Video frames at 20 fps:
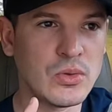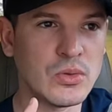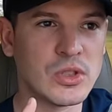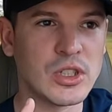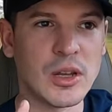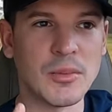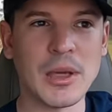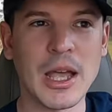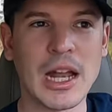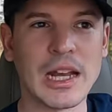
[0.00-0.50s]

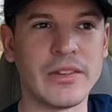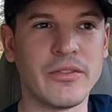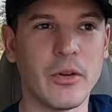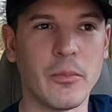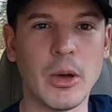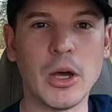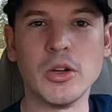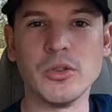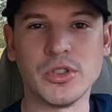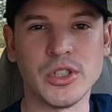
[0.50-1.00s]
some kind of
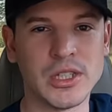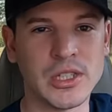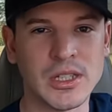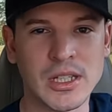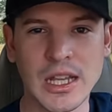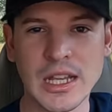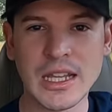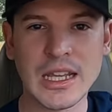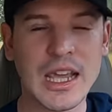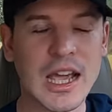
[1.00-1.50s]
emoji,
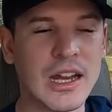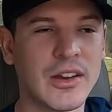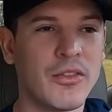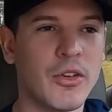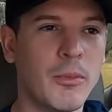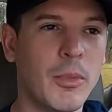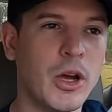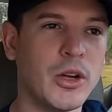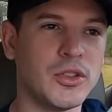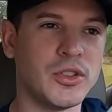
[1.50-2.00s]
any kind of
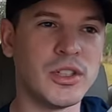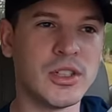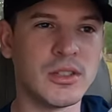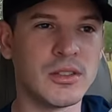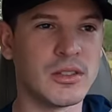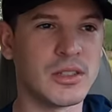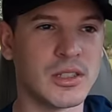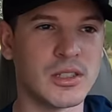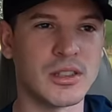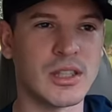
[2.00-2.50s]

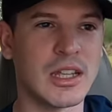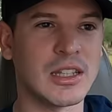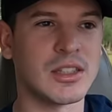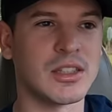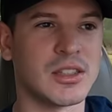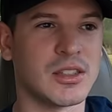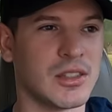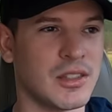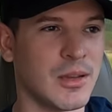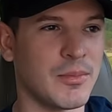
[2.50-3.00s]
emoji, because that's
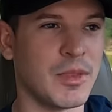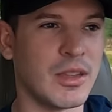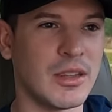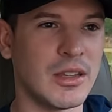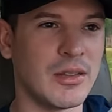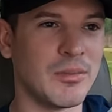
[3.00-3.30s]
something